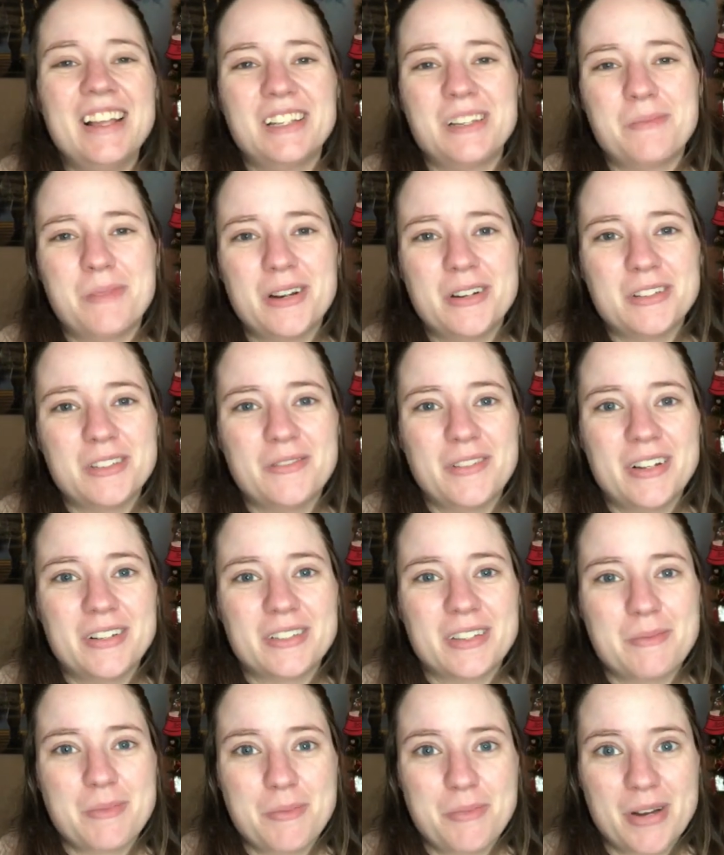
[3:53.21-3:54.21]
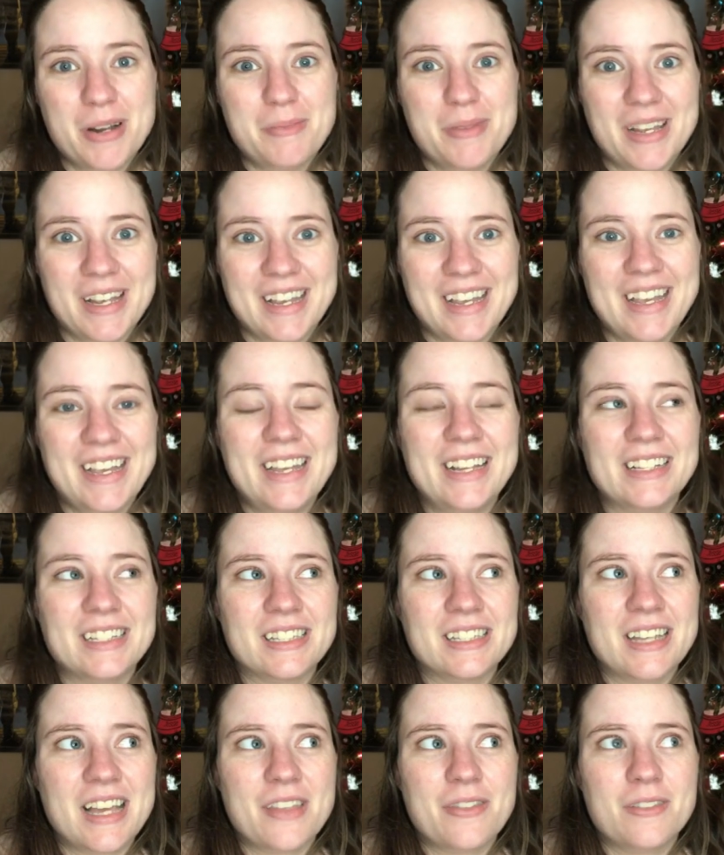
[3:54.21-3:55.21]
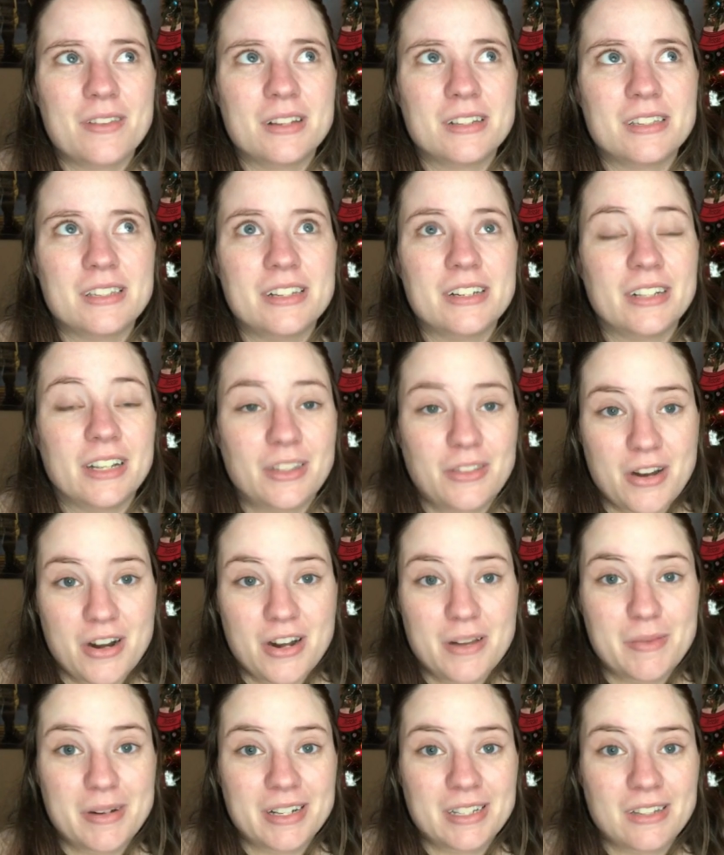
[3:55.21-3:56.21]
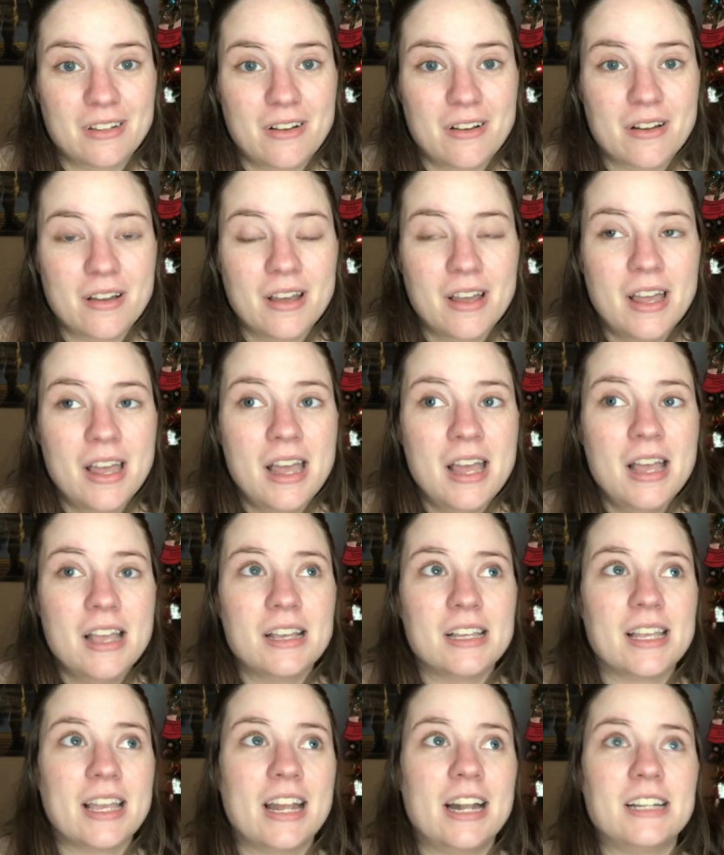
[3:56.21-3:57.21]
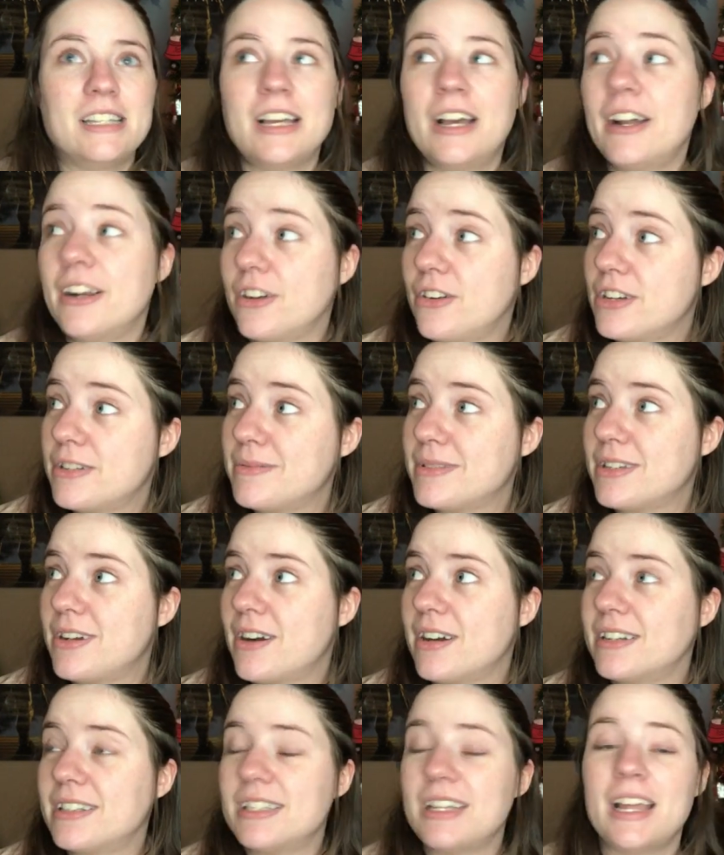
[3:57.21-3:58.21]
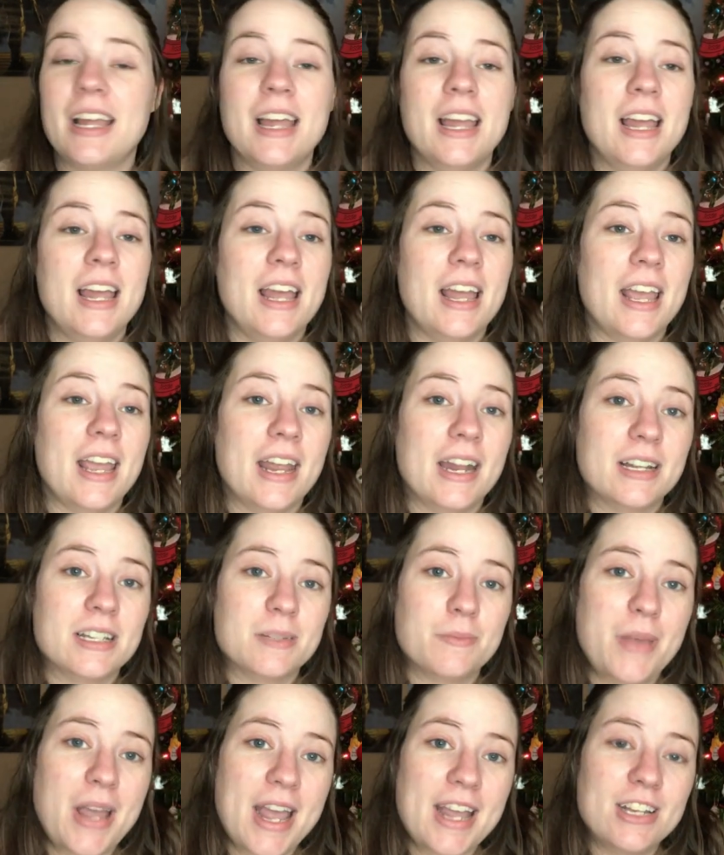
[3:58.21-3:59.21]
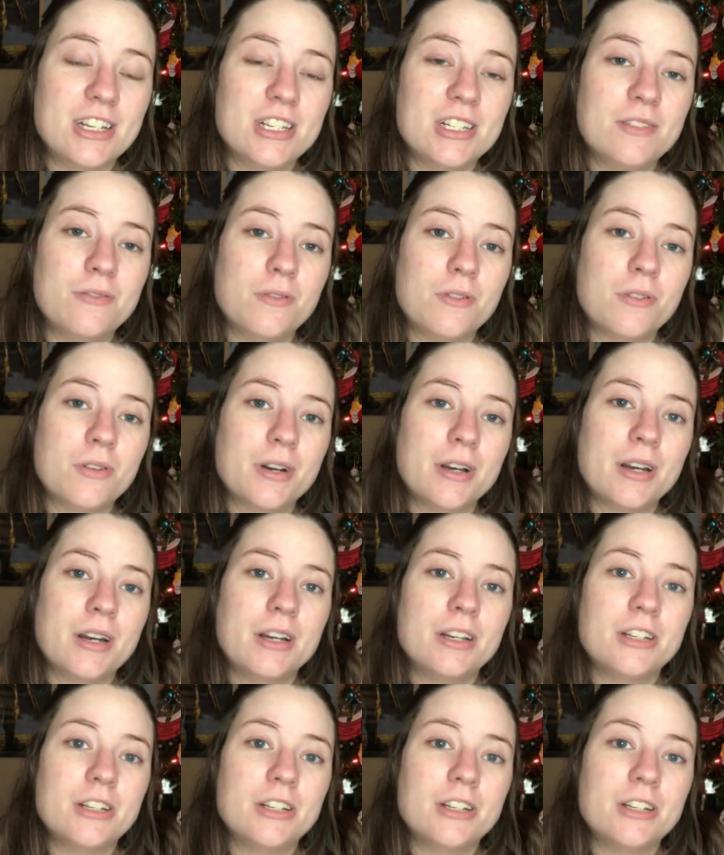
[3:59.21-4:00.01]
Tomorrow's video is gonna be pretty big. It's nearly 30 minutes long because I got a ton of Christmas cards and some packages for